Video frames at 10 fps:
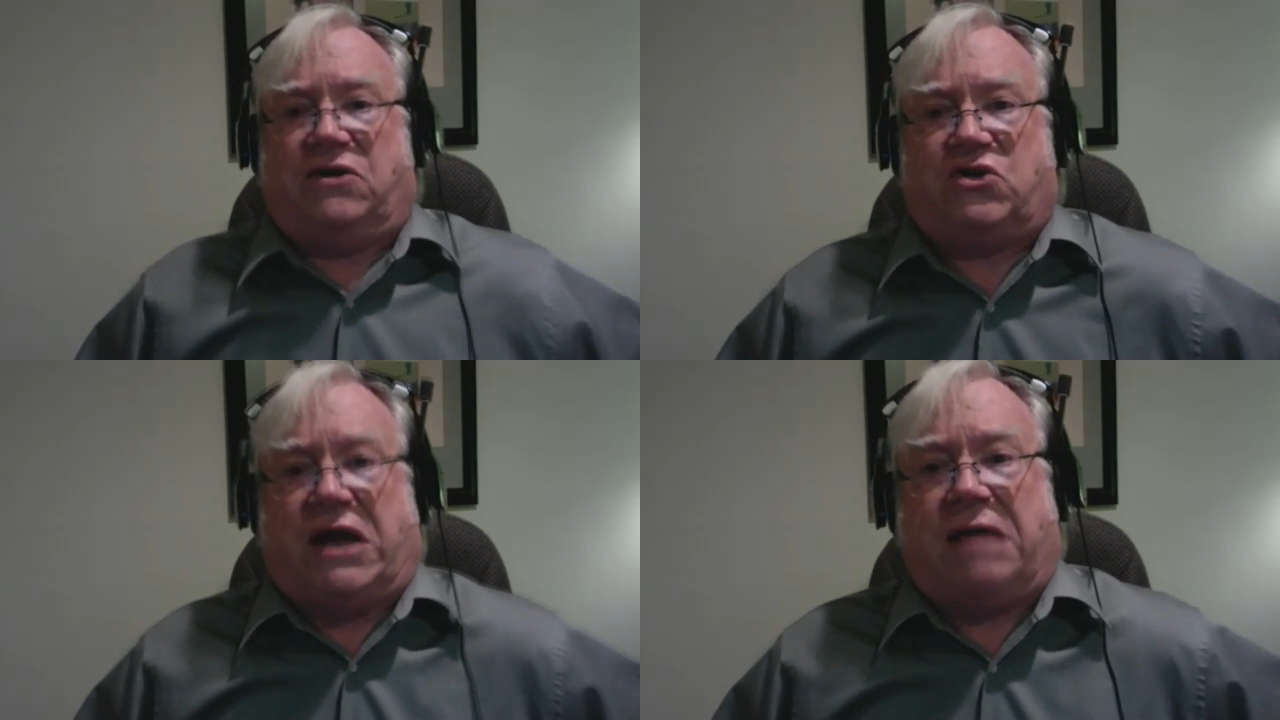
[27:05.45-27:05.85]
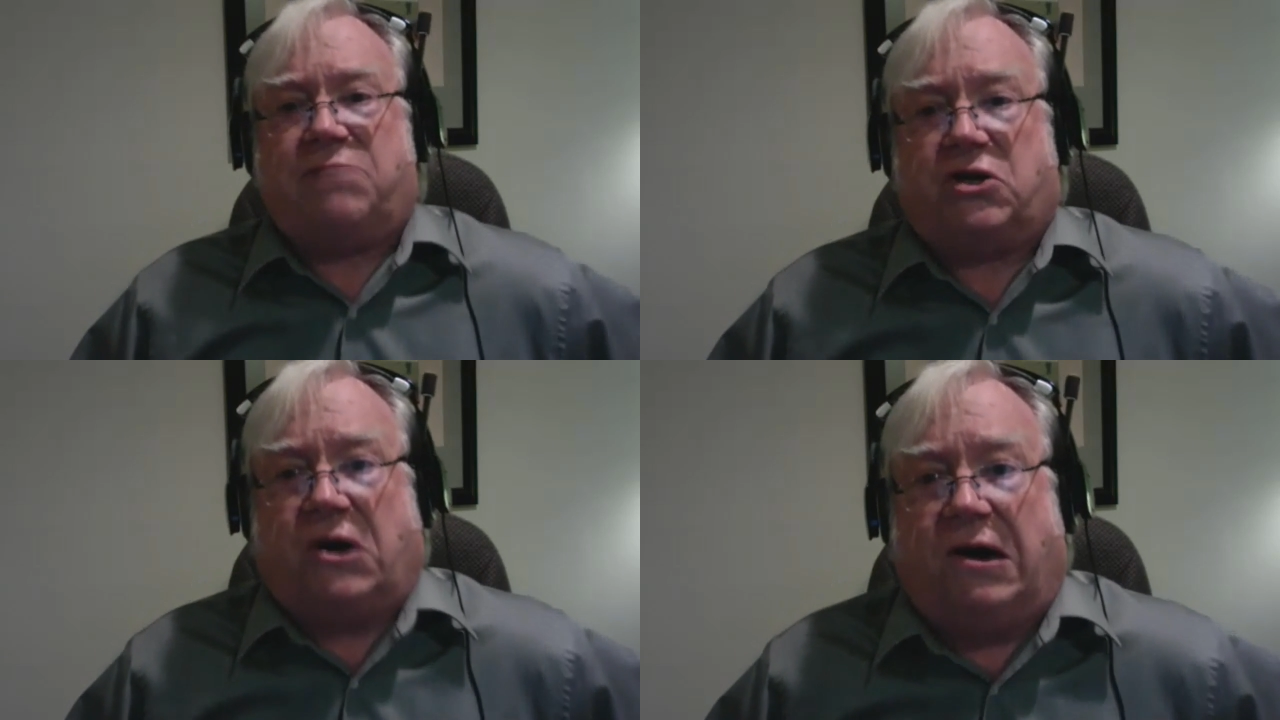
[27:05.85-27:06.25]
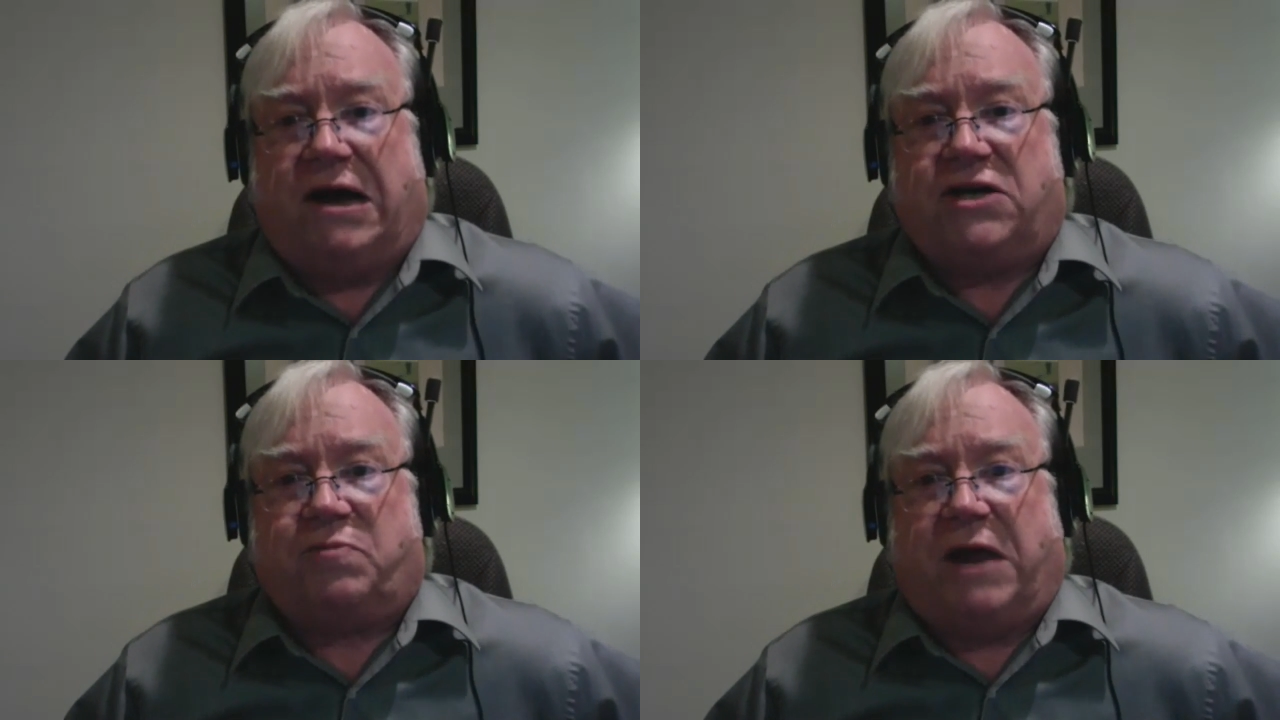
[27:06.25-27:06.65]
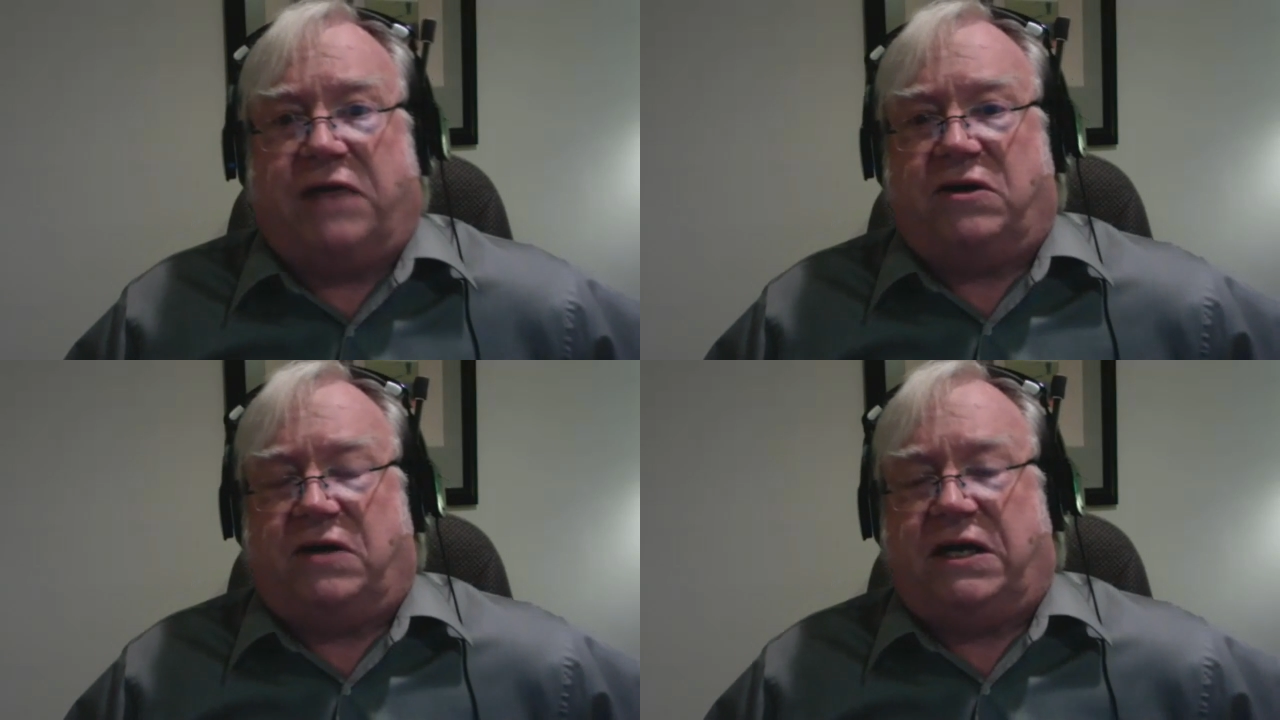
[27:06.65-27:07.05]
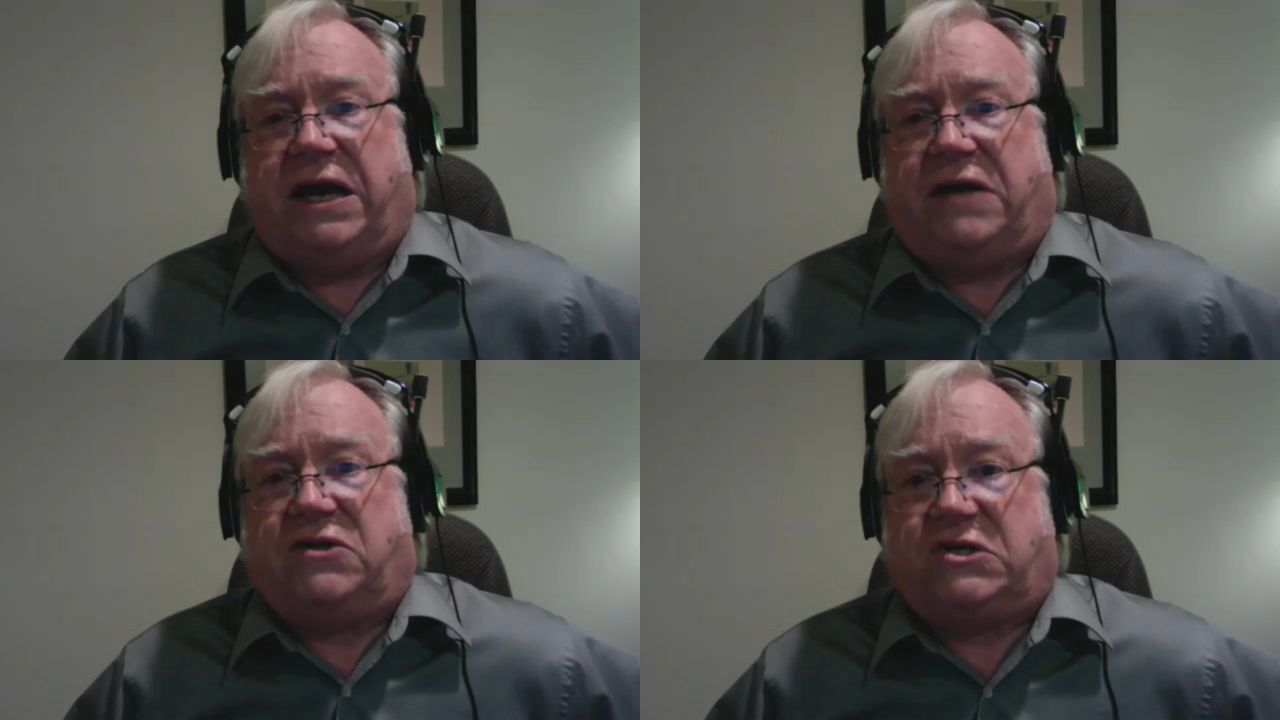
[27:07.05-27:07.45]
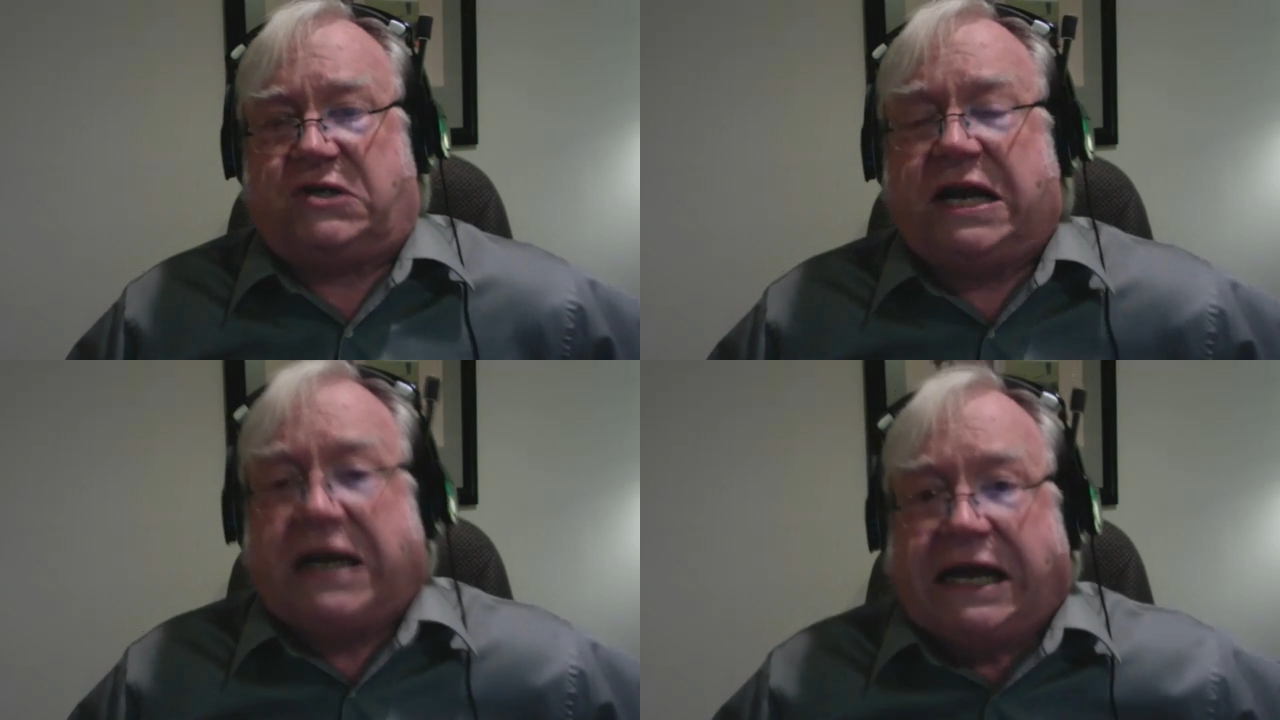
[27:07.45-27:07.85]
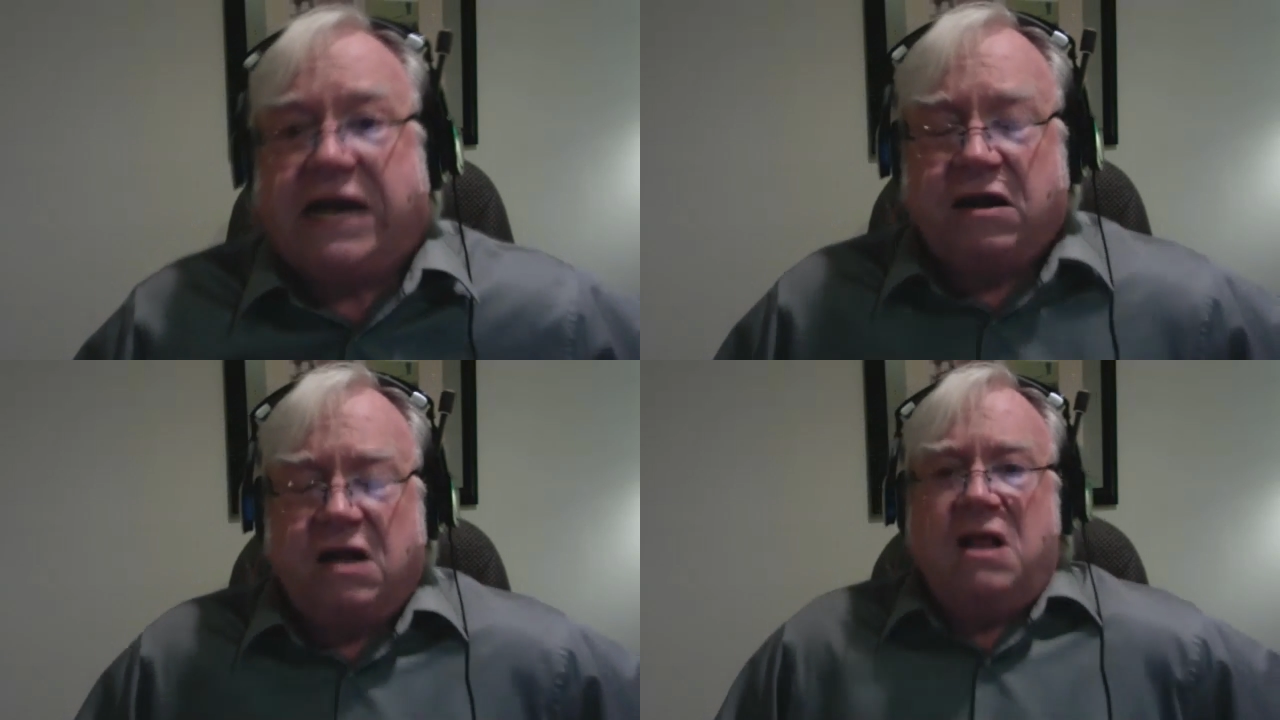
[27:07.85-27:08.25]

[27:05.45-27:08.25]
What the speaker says: sabotaged by the DNC.